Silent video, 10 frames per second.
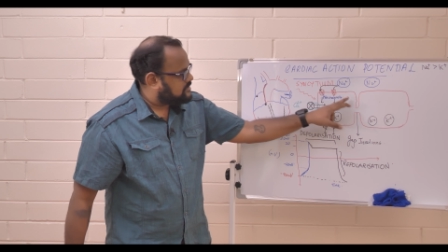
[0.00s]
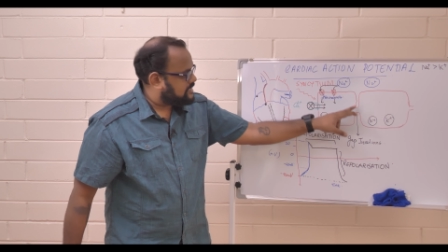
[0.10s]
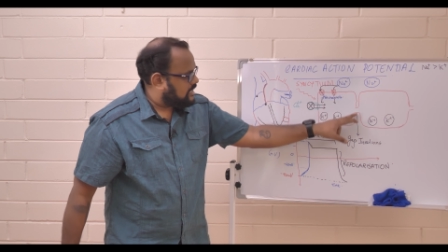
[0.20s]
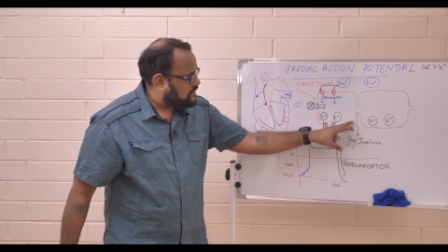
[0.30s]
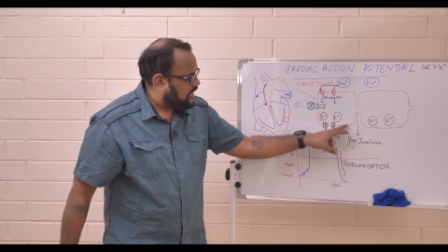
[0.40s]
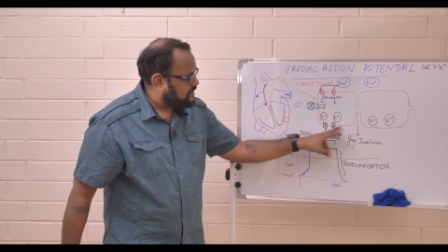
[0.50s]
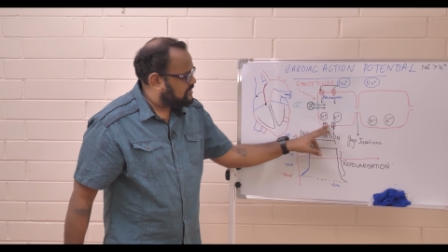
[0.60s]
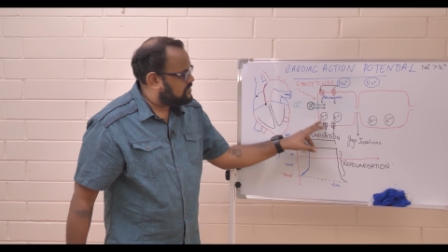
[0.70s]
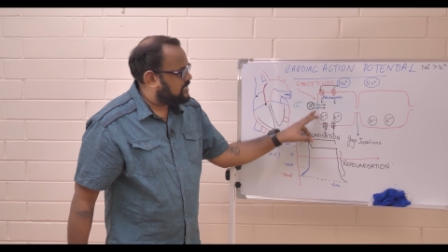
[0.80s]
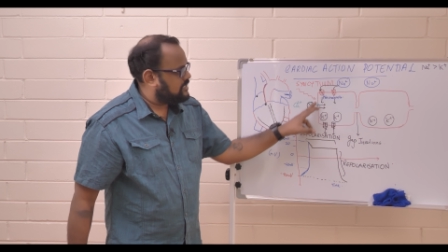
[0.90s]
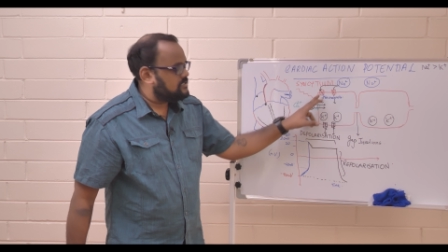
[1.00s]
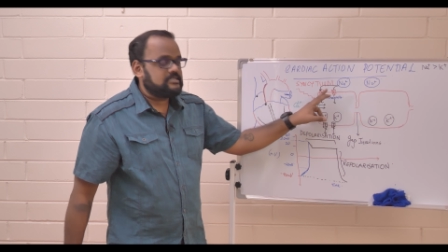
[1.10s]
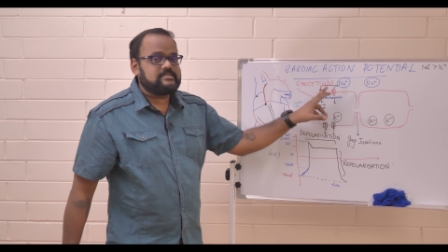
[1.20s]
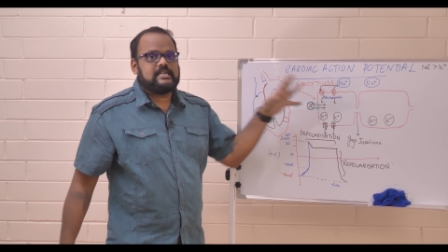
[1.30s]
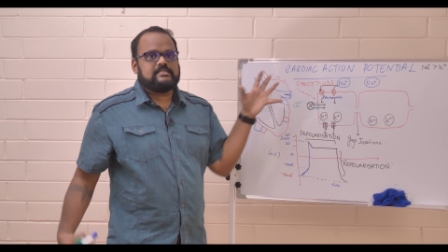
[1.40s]
at this stage
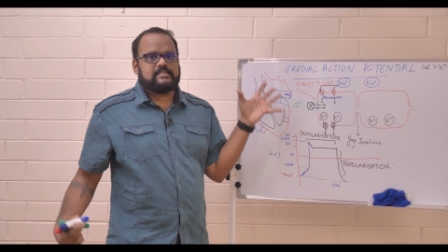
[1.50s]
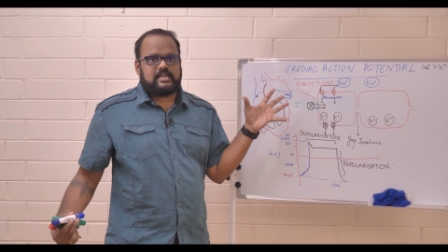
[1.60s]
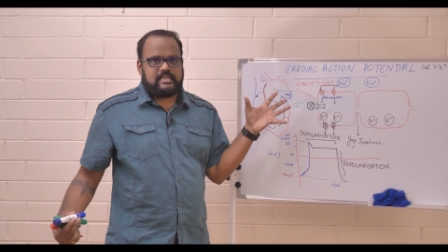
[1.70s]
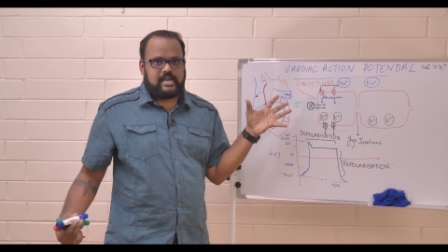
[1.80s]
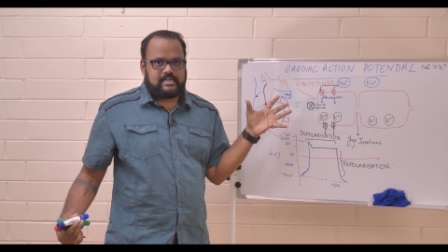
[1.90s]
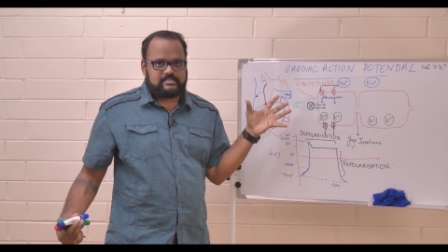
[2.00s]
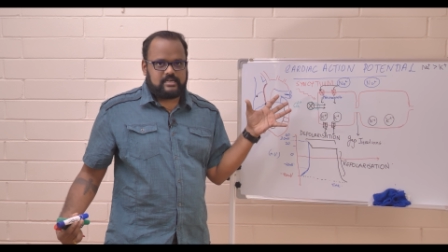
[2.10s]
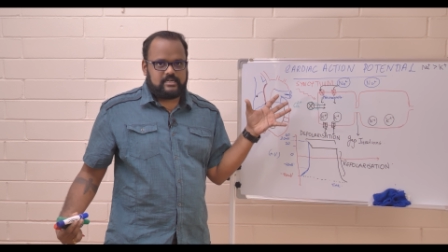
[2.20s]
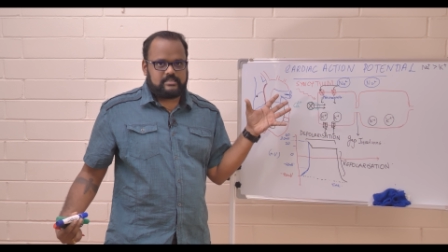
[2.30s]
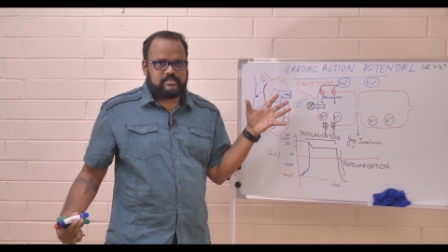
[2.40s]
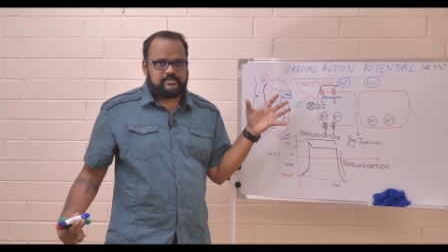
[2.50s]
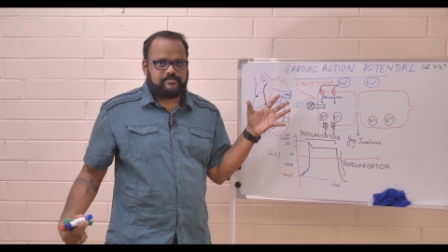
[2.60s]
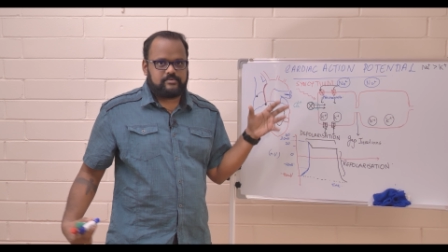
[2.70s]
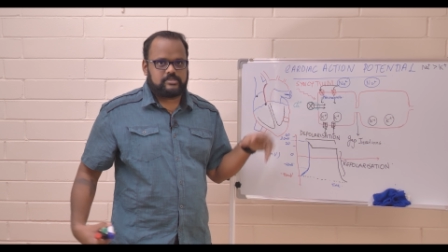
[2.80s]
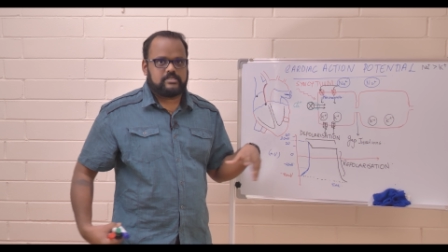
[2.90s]
the cells are getting excited,
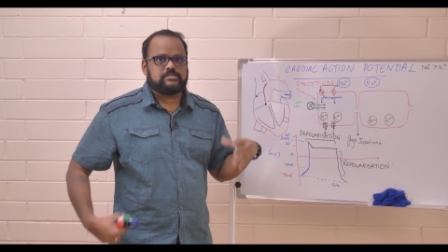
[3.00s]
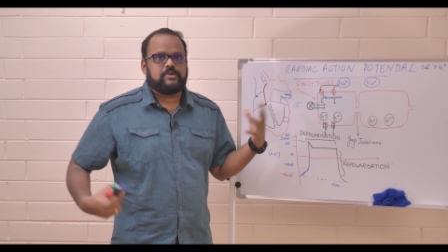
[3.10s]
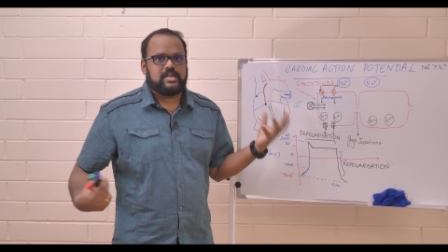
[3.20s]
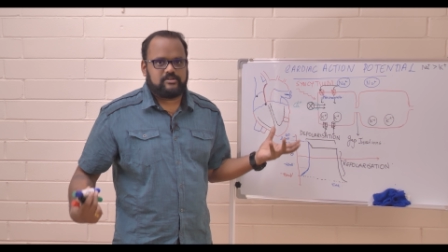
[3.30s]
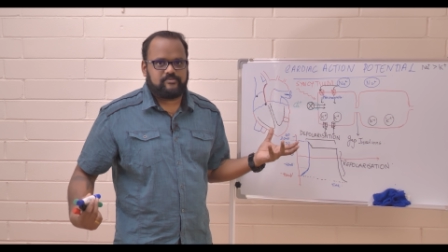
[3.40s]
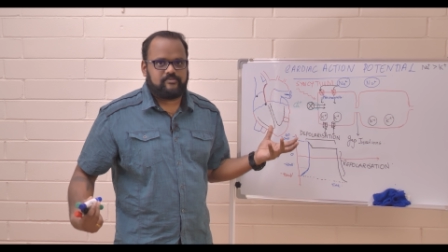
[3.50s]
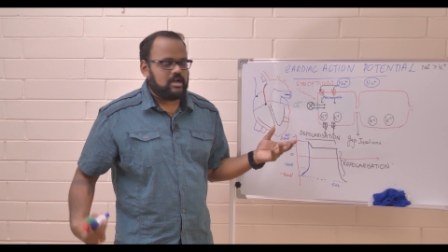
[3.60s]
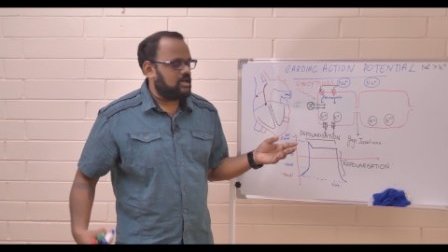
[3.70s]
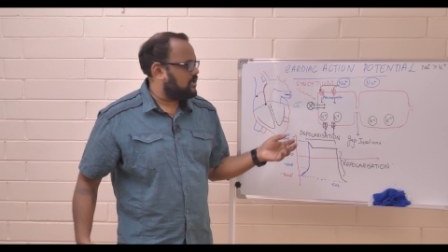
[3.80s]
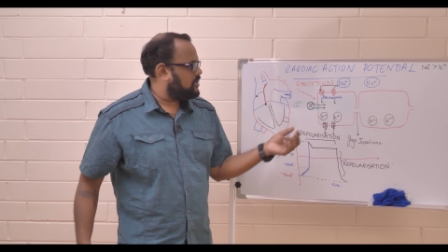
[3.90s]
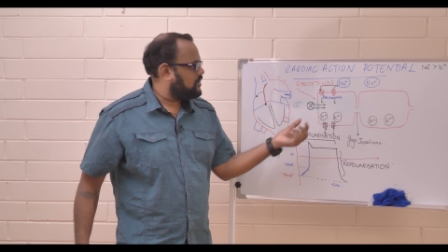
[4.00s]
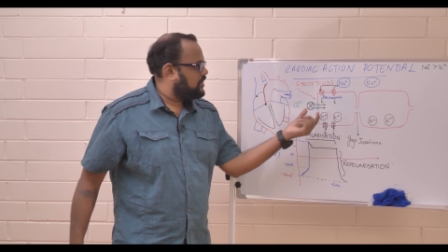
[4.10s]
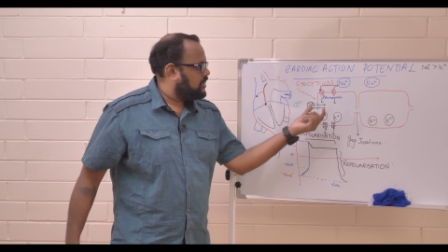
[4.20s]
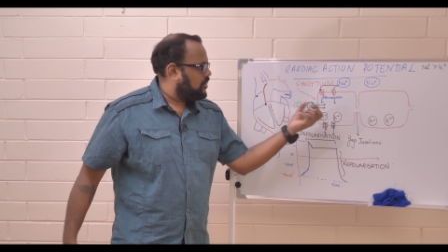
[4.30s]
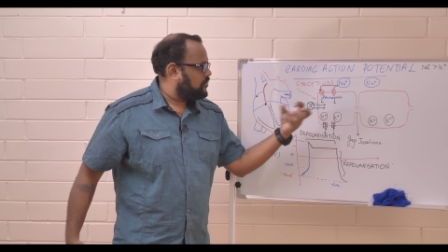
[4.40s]
so it's ready to fire
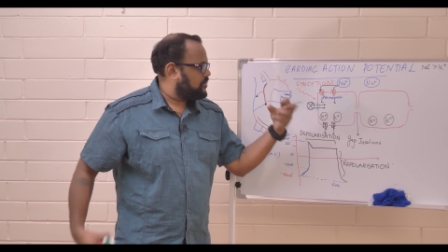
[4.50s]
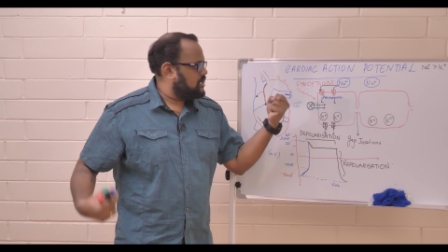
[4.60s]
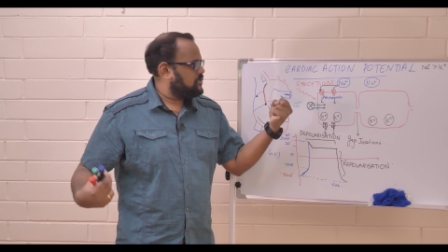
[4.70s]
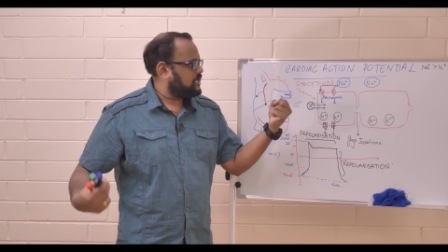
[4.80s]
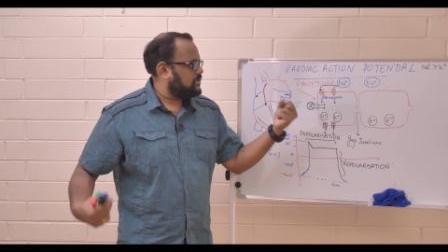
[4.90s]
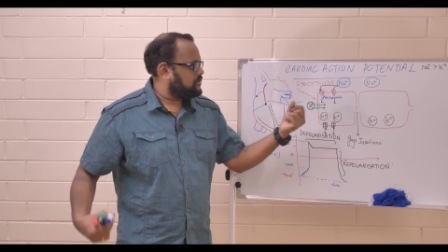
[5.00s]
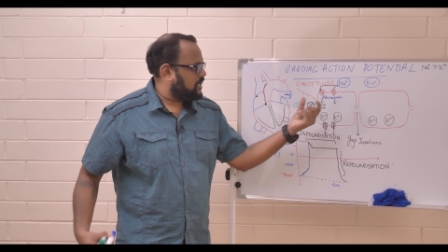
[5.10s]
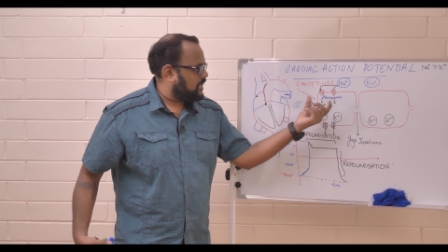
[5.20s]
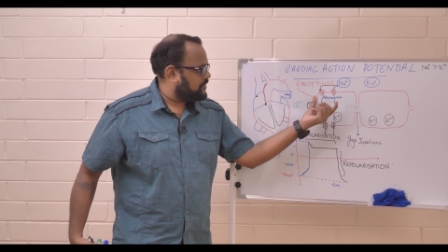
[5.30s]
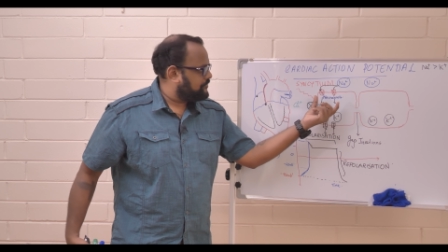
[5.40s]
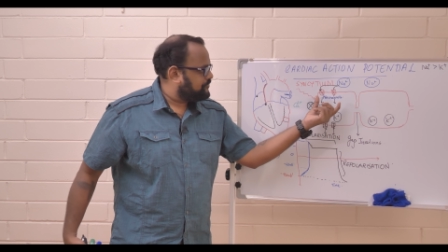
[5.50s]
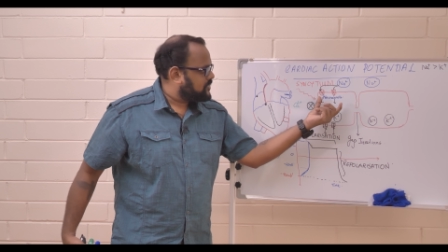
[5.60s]
or ready to contract.